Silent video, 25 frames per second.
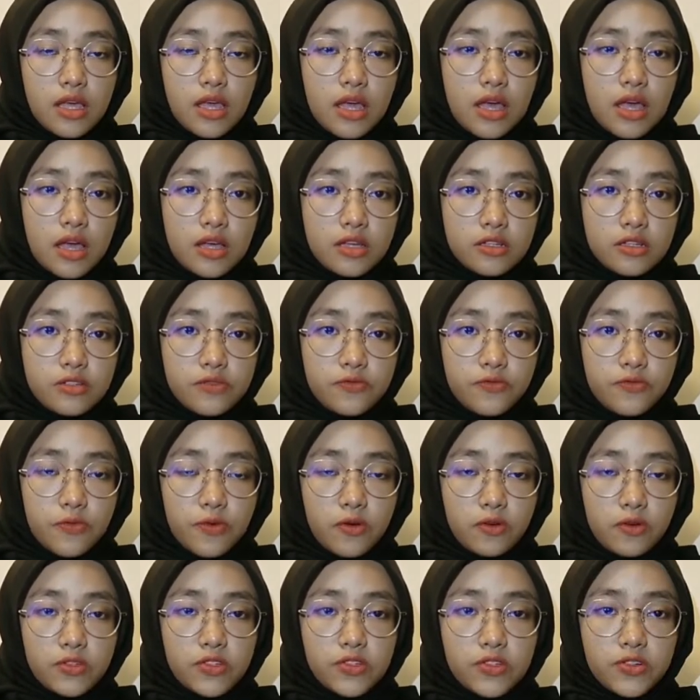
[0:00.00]
S
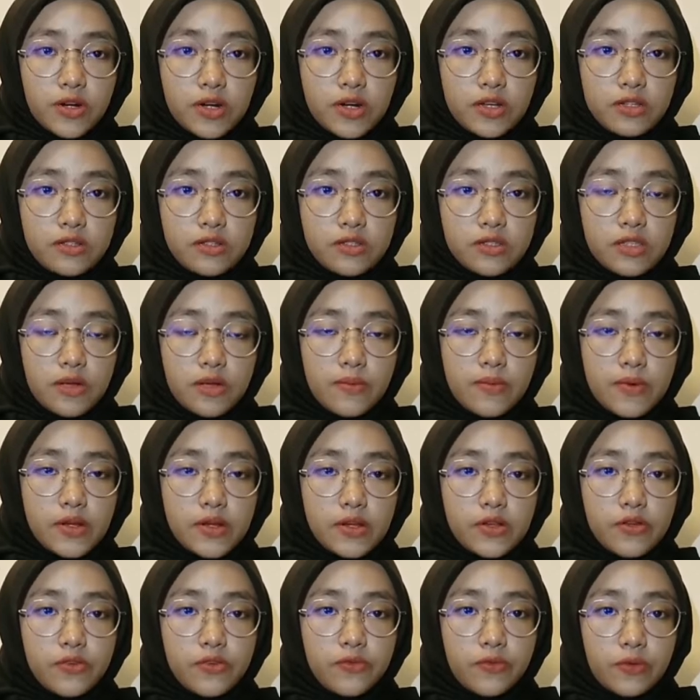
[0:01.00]
for strengths,
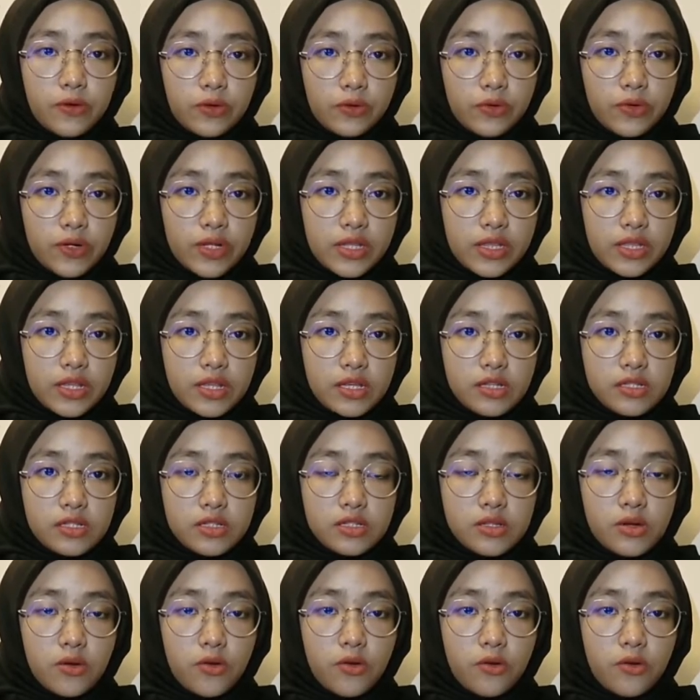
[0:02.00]
W for weakness,